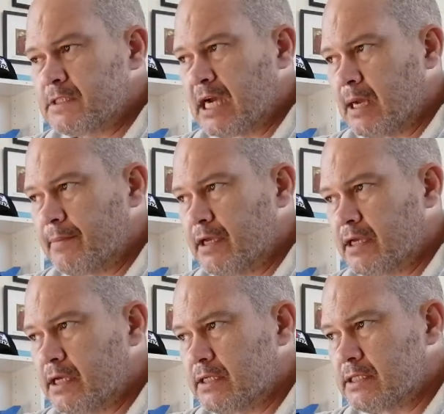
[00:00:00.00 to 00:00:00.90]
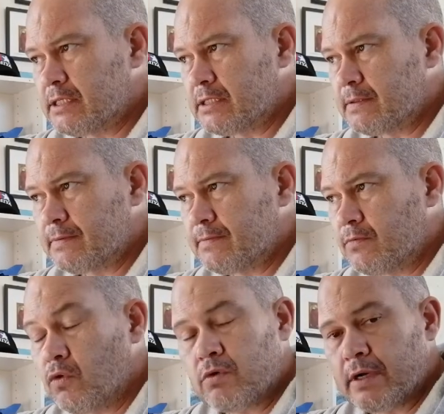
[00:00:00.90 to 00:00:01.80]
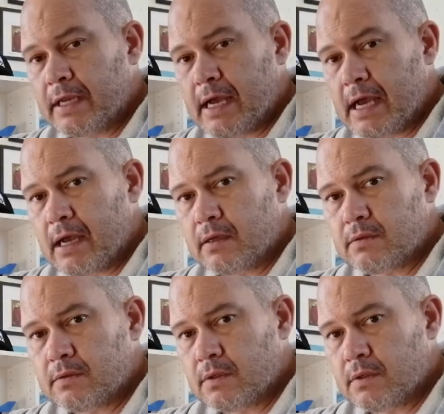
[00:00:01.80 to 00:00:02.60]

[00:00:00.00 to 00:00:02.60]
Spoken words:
Tamiya kits already are.